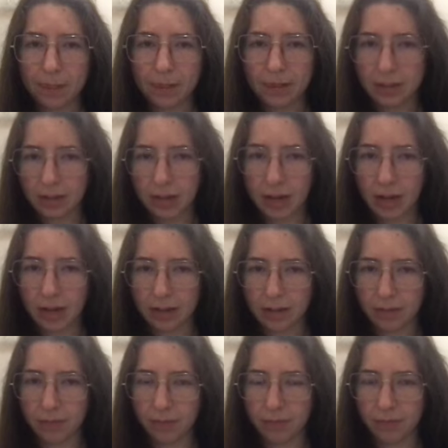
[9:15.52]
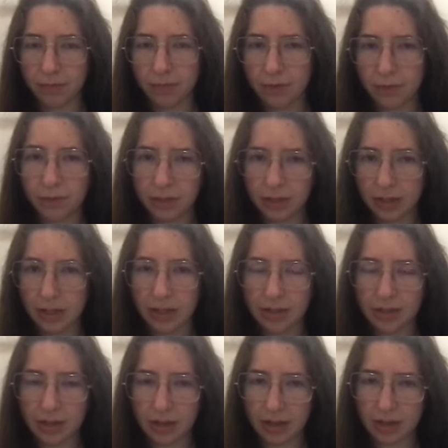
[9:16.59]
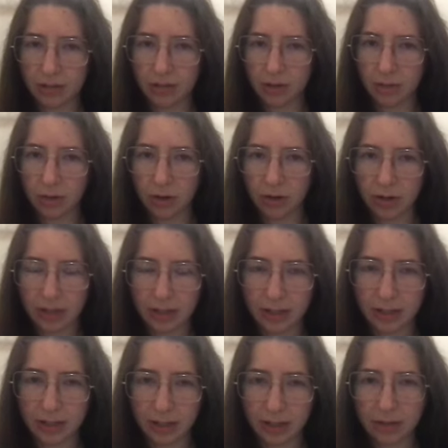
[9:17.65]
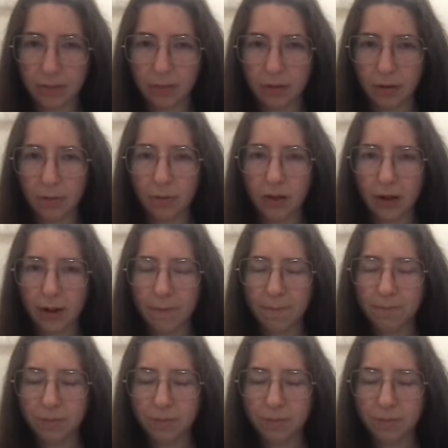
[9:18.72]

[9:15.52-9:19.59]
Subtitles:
today, as I'm filming this, it's February 19th, by the way.